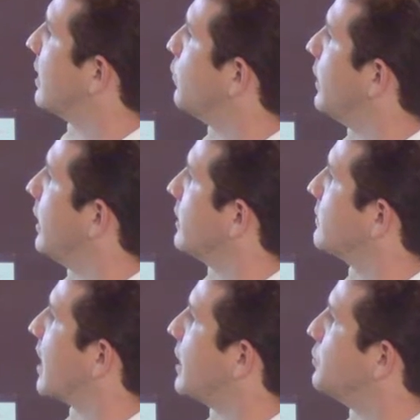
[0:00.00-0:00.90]
that we
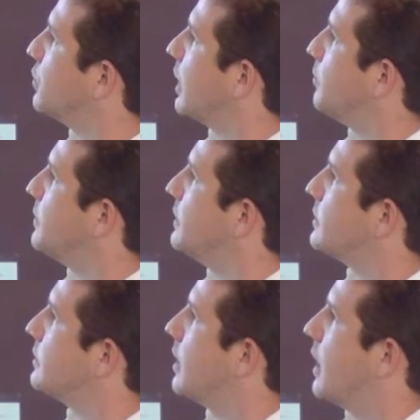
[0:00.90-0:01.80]
try to keep
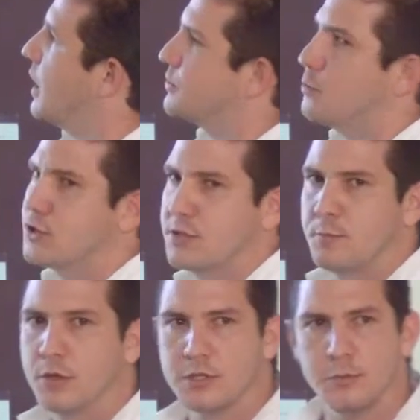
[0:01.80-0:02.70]
this as much as
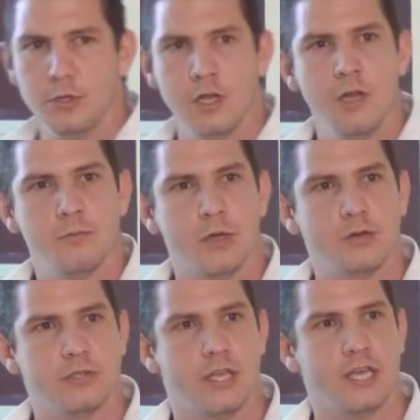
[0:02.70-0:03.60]
possible
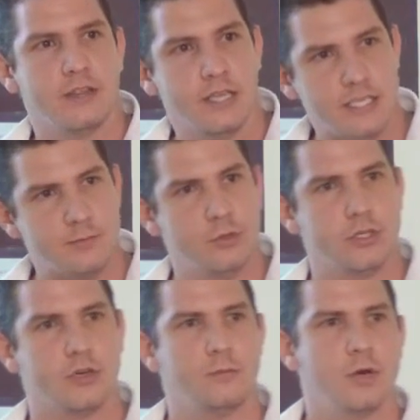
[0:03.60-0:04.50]
because the, this
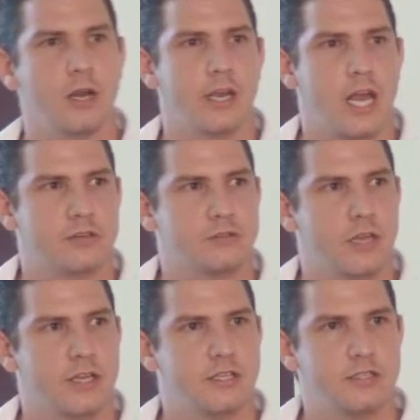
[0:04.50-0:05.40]
multi-component reaction
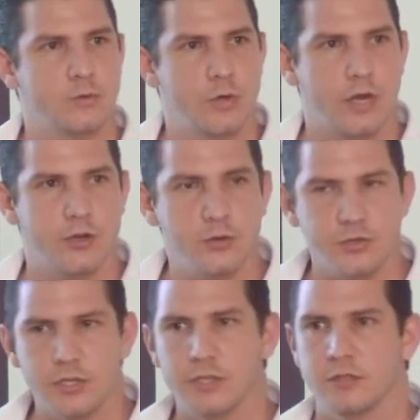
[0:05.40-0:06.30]
that is, we are
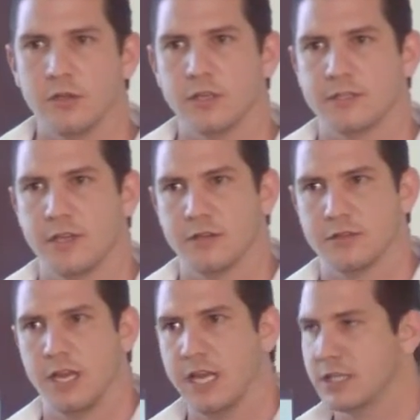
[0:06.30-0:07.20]
using is not
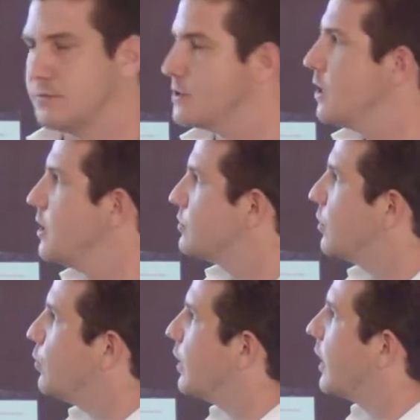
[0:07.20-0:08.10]
stereoselective,
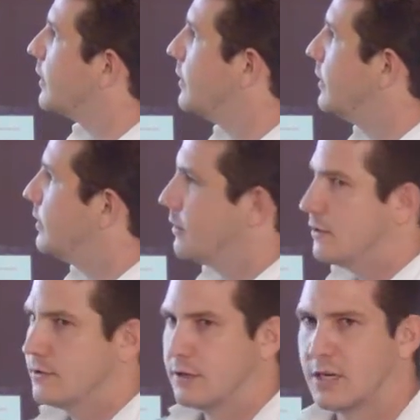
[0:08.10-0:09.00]
so we are
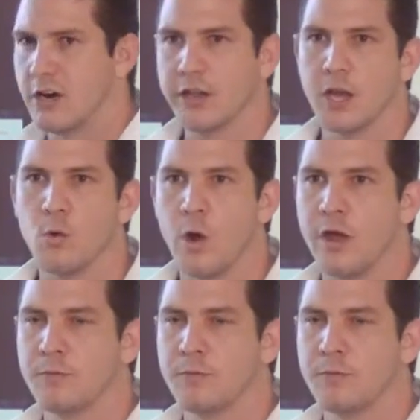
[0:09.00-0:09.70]
running away